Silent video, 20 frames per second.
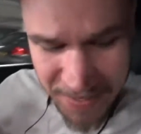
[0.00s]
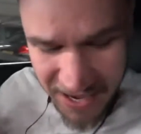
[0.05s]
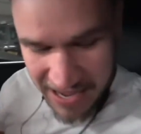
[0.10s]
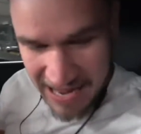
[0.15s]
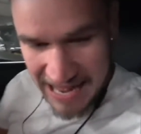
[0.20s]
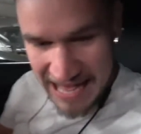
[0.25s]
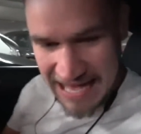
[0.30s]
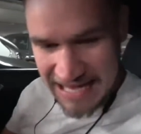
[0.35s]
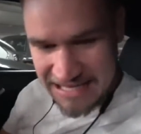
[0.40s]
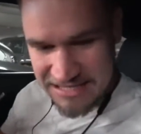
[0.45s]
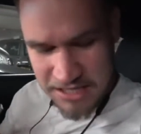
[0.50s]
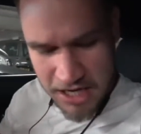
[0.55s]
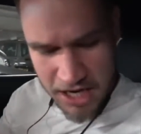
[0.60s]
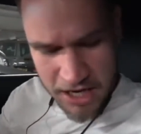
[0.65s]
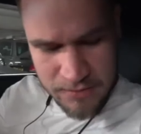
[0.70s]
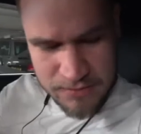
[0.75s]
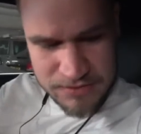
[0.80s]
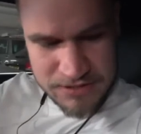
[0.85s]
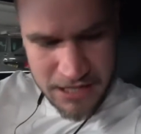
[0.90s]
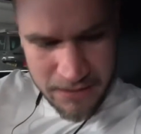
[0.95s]
But as
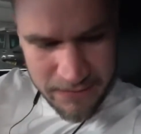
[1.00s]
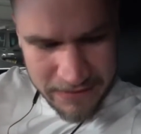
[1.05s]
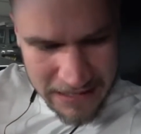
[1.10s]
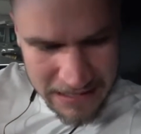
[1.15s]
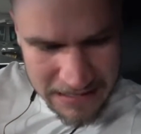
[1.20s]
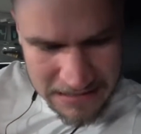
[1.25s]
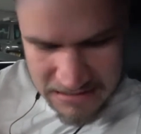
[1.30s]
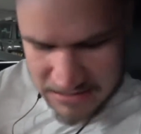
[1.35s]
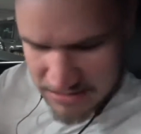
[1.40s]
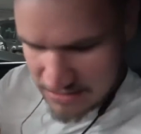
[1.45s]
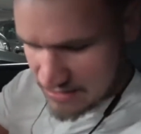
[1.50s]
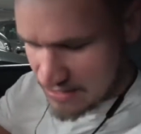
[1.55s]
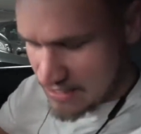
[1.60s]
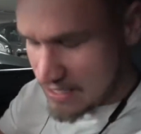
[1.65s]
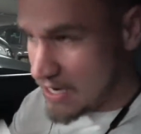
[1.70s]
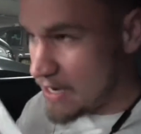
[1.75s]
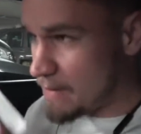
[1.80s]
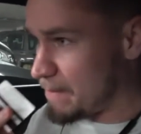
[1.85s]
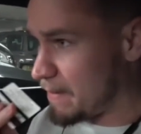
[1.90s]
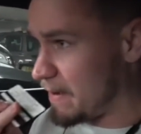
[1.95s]
I was coming into the
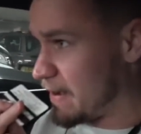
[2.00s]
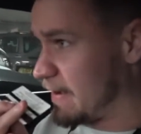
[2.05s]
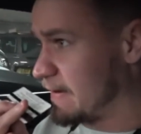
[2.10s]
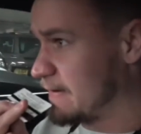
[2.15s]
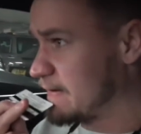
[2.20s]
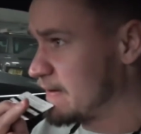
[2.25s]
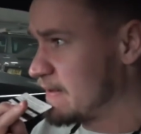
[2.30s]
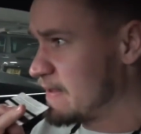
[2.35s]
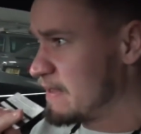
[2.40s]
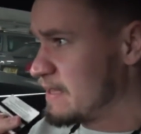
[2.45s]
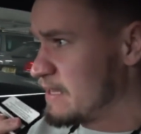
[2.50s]
car park,